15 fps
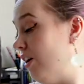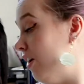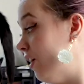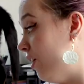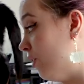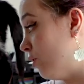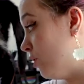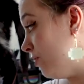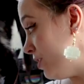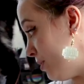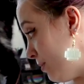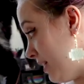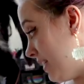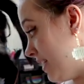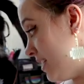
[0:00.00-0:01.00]
Oh, you have
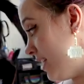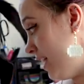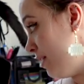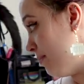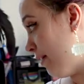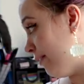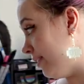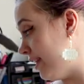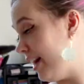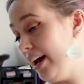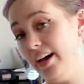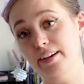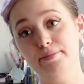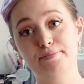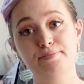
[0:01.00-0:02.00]
something to say about
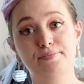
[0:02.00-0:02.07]
that.